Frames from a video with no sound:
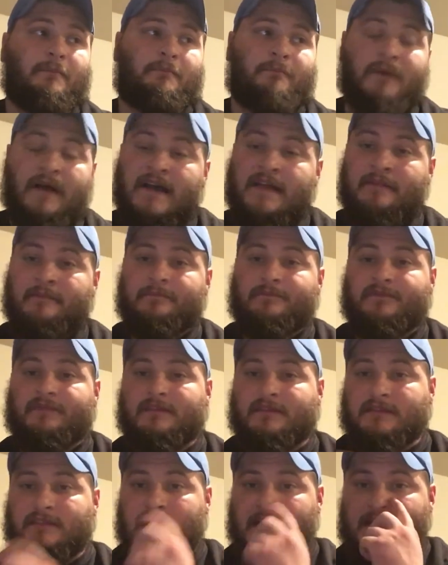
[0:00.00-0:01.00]
But,
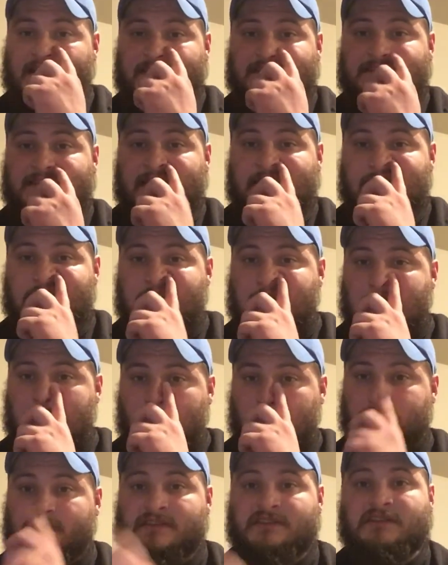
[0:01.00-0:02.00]
like I said, I
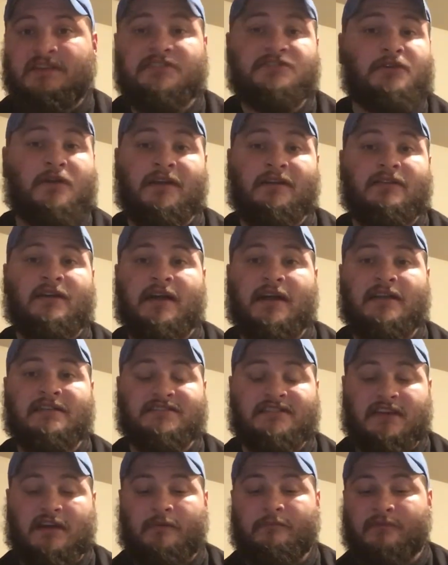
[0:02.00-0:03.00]
hope the Detroit
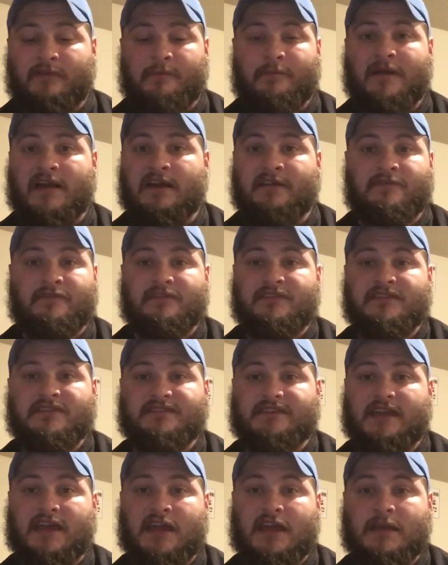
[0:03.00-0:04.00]
Lions come prepared for this
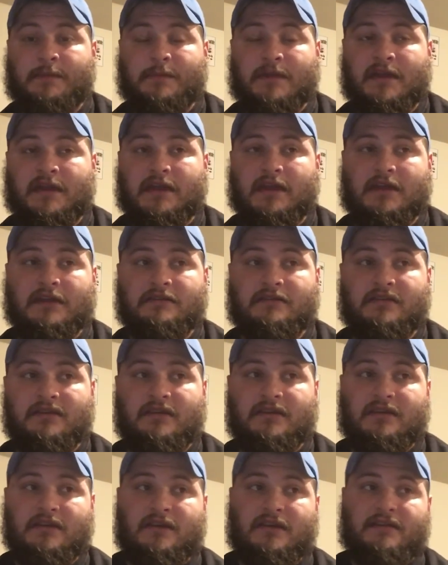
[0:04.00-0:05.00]
game and
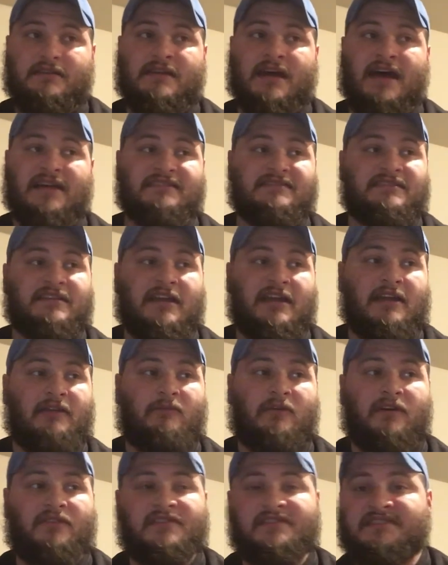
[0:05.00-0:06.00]
not say,
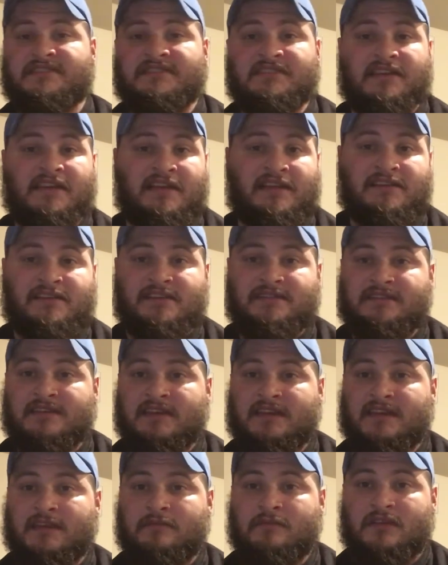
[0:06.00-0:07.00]
well, this is an easy
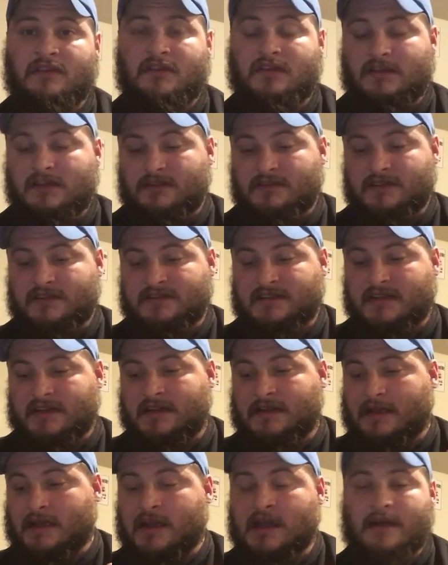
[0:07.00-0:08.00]
team. Let's
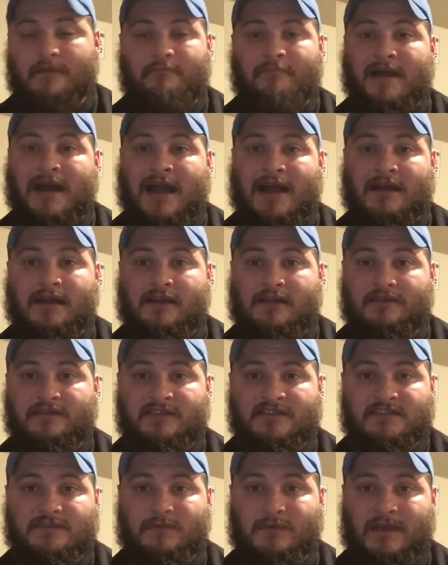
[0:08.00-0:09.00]
kind of cut back
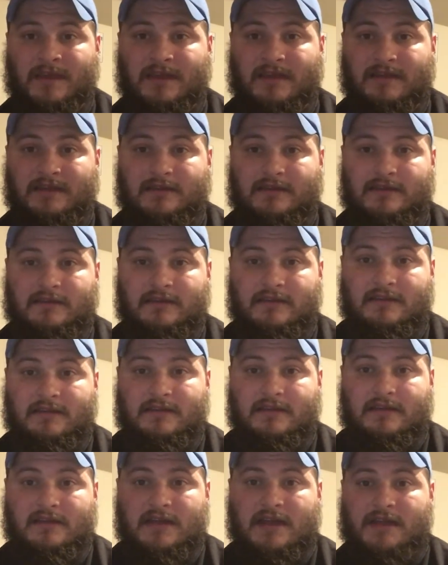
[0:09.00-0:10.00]
this week
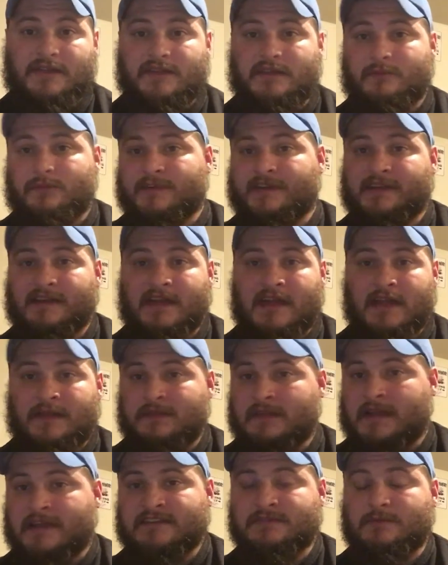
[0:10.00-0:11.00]
and then
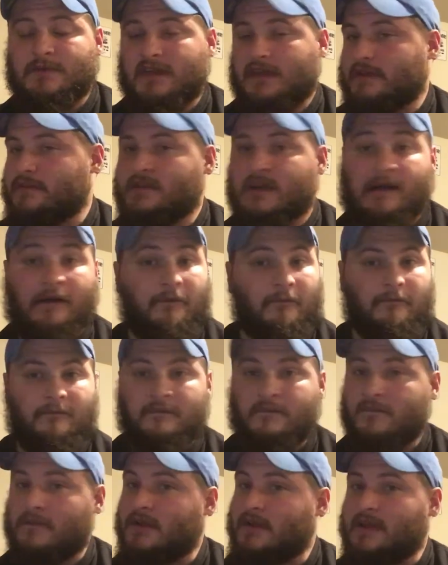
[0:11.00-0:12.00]
regain next week. No.
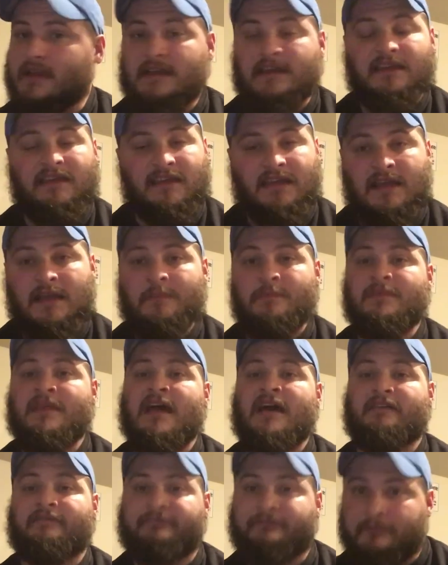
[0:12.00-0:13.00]
Keep
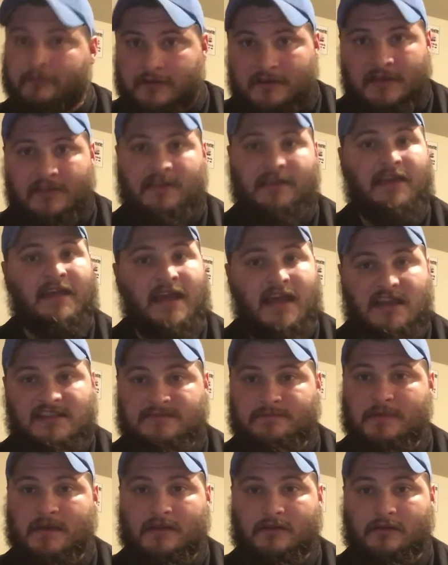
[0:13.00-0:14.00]
that foot on the
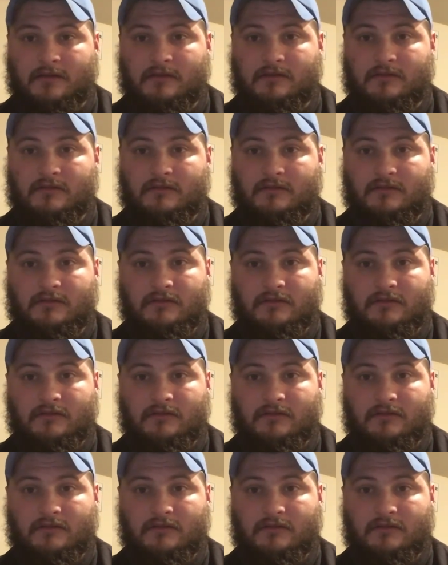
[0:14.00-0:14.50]
gas pedal